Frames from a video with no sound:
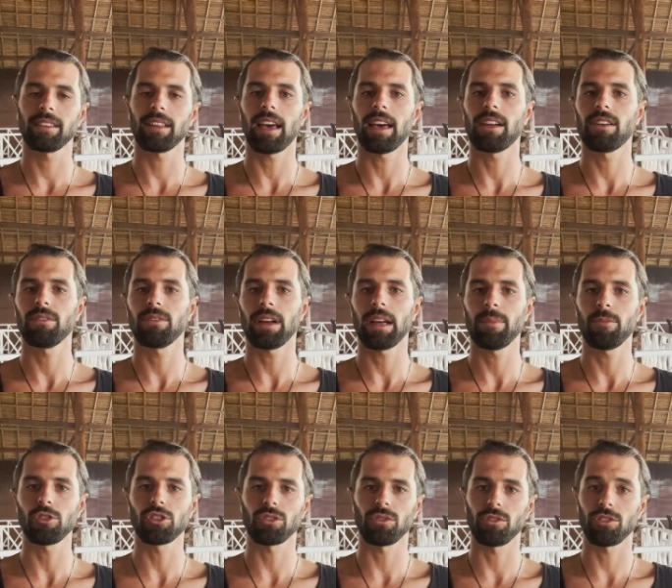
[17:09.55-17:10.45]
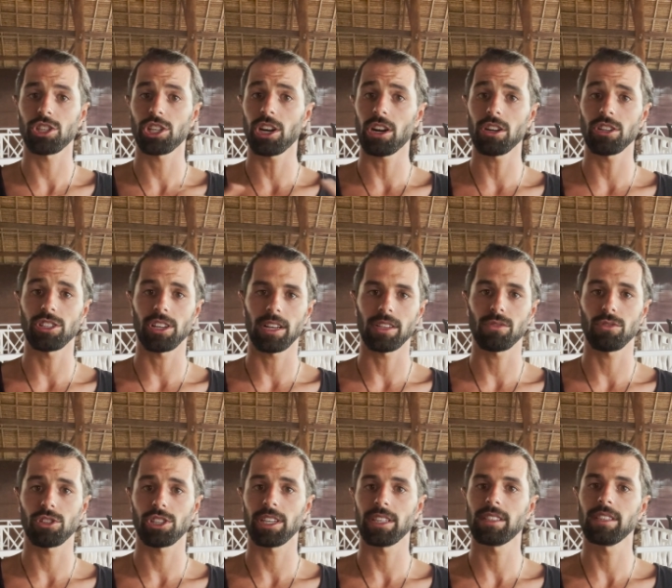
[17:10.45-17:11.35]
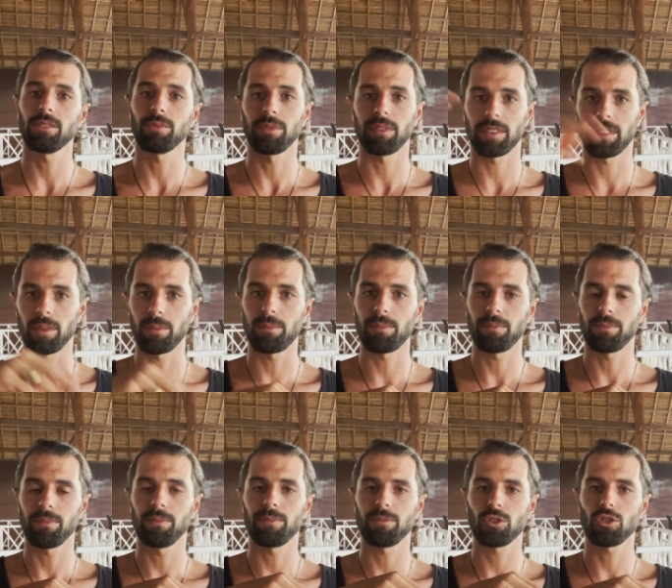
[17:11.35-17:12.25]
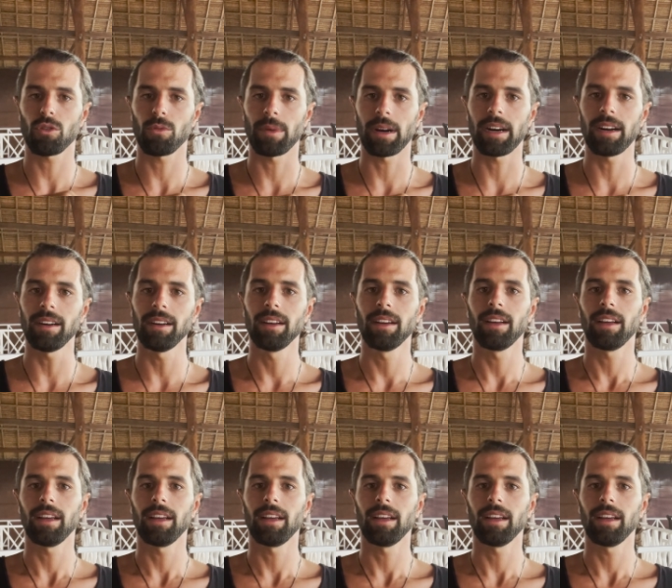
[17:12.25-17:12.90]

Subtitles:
the emotional charge associated with the trauma,